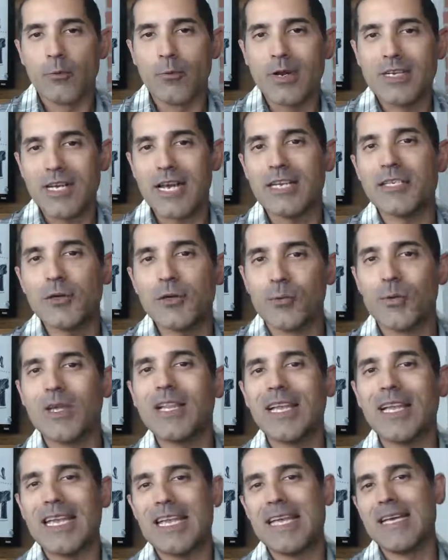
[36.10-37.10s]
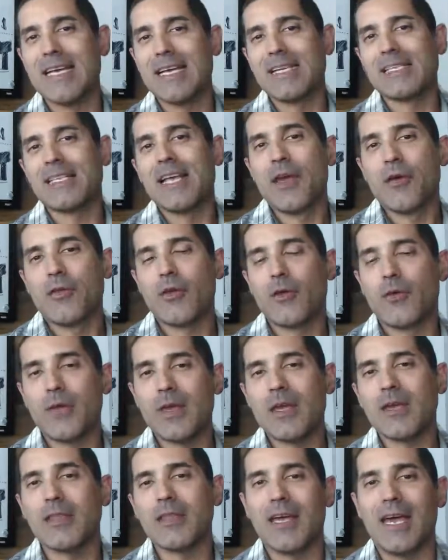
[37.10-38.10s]
Retention really is the
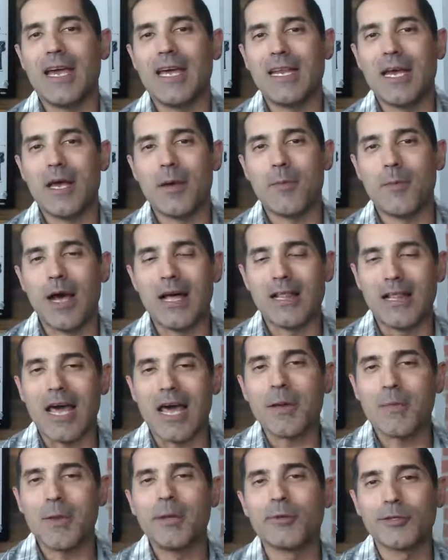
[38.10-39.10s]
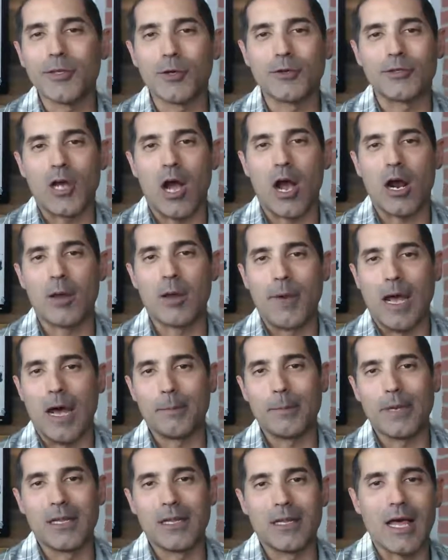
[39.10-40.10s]
thing that a lot of people don't talk
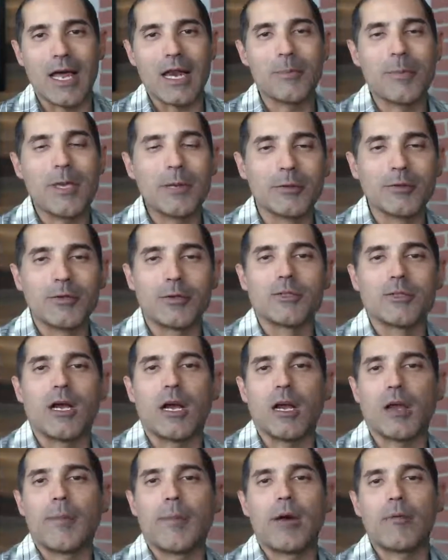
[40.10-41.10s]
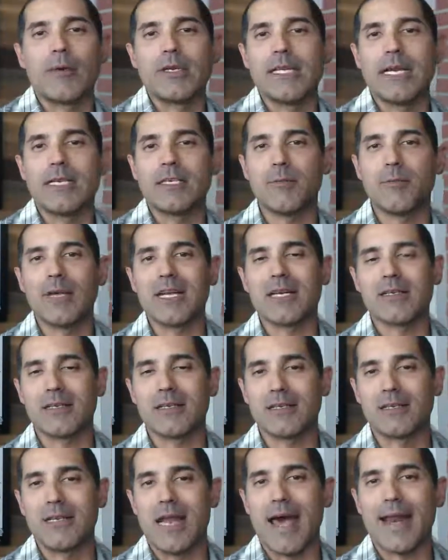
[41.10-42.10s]
about. A lot of people don't talk about retention because
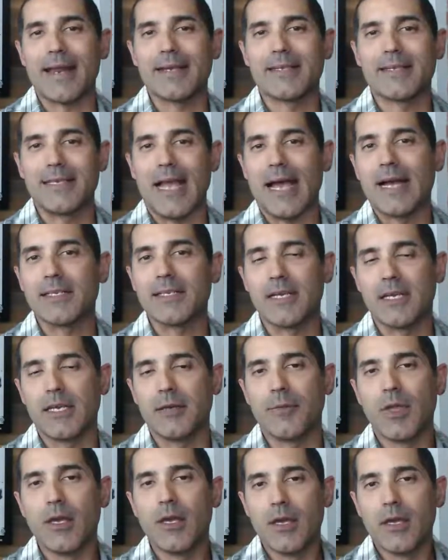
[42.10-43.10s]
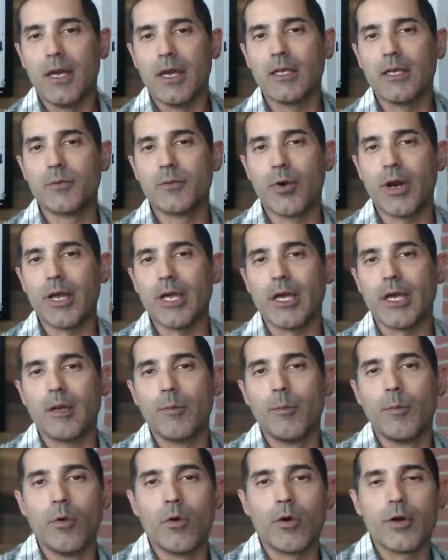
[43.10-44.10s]
it's not as sexy as
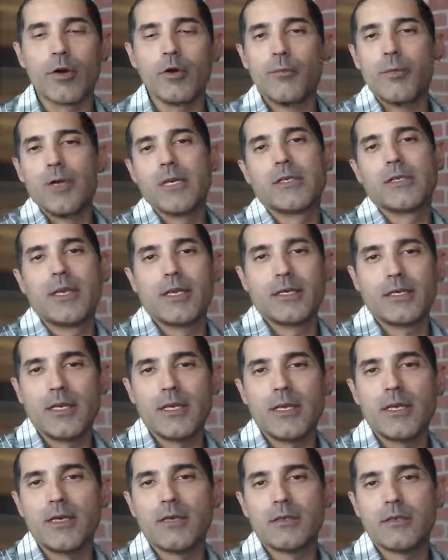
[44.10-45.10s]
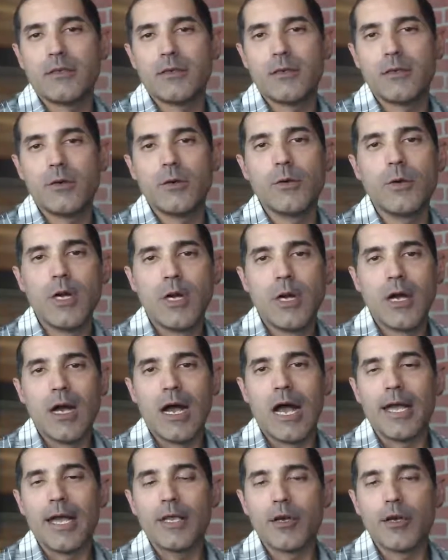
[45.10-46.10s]
bringing more new business into
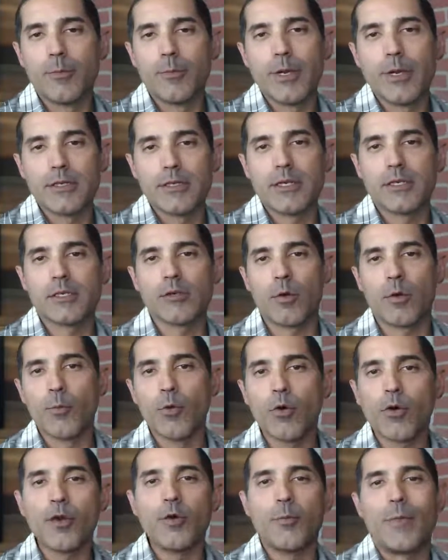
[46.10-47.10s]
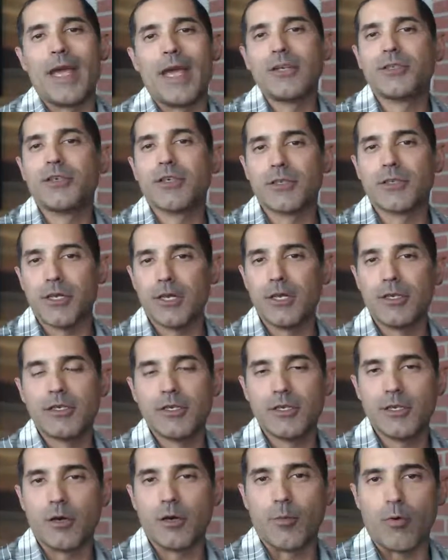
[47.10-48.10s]
your business or more new patients
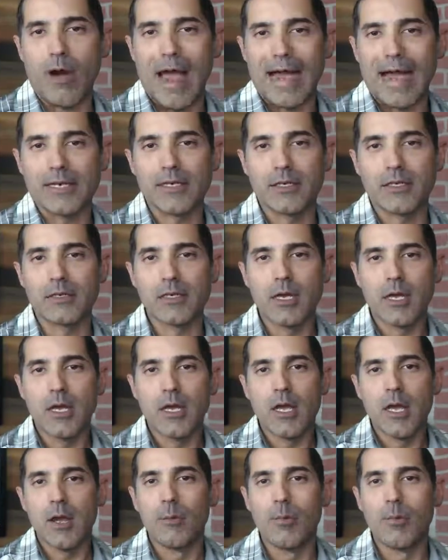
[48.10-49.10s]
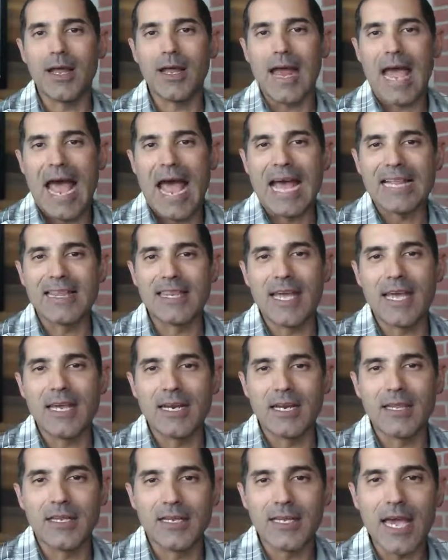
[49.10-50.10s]
into your practice. But at the
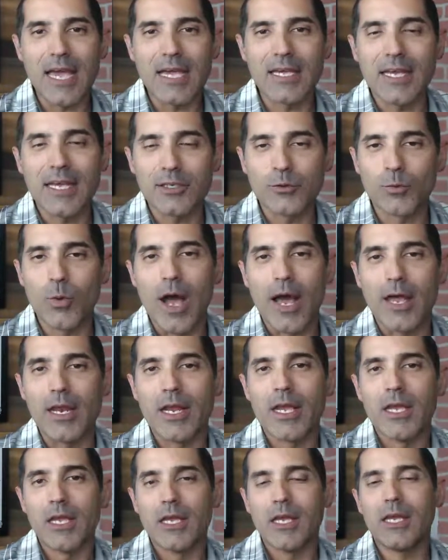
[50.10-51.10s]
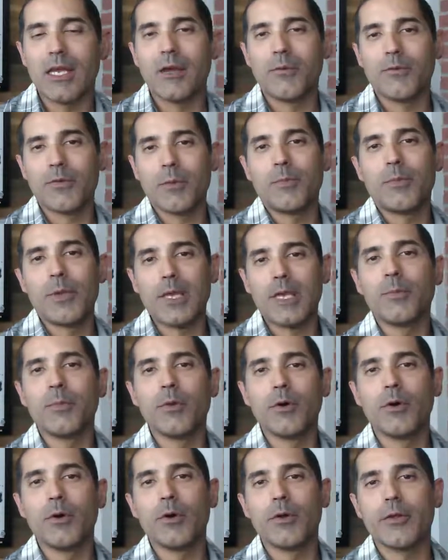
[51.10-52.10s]
end of the day, guess what? If
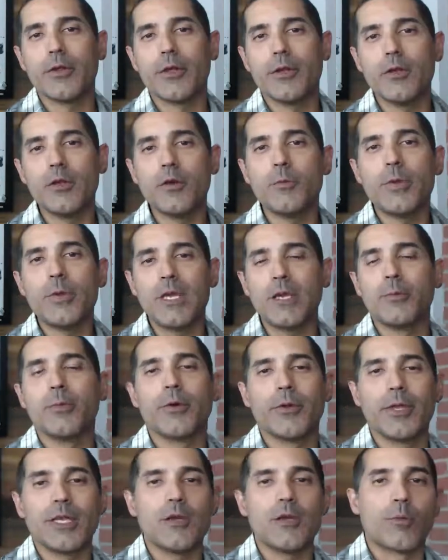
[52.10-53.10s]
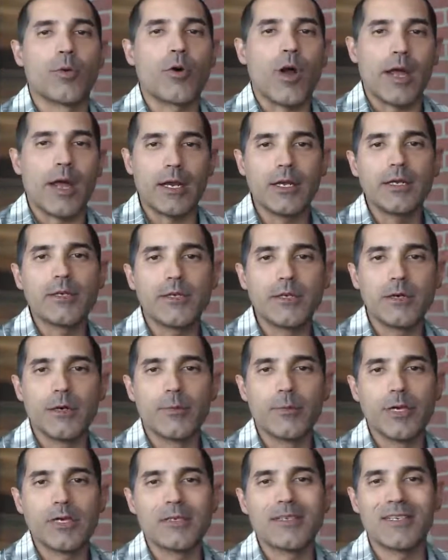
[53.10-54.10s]
the new people that you brought into
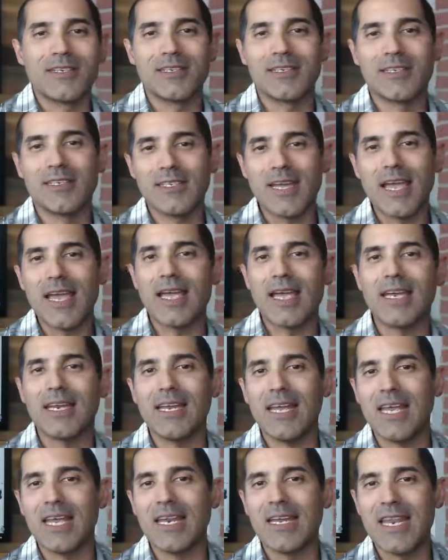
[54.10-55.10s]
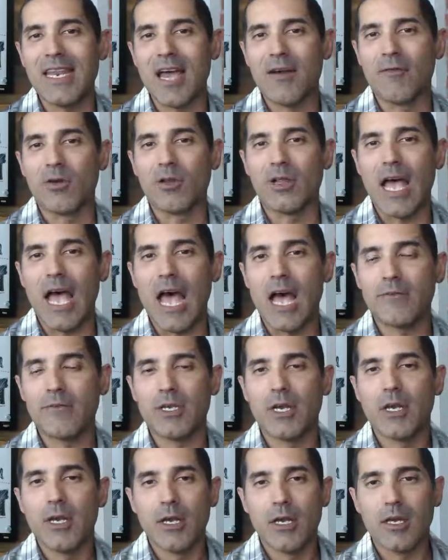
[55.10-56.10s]
your business stayed and never
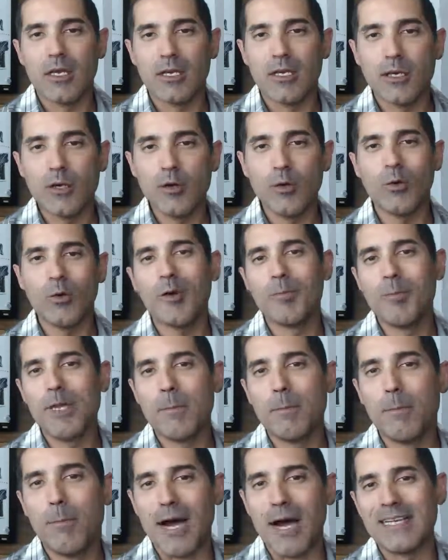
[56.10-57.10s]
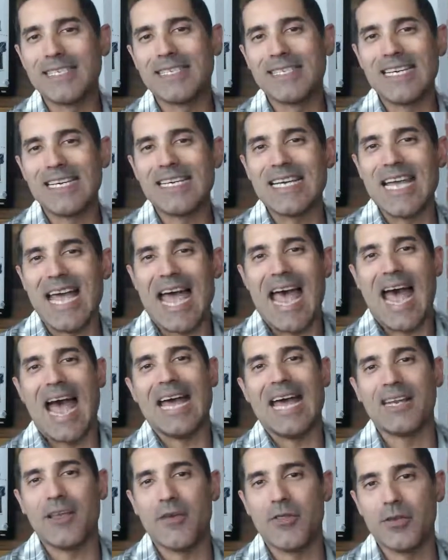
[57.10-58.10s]
left, you would be busting
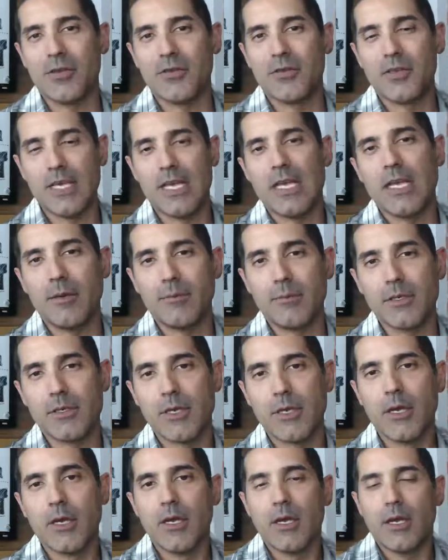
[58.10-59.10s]
at the seams.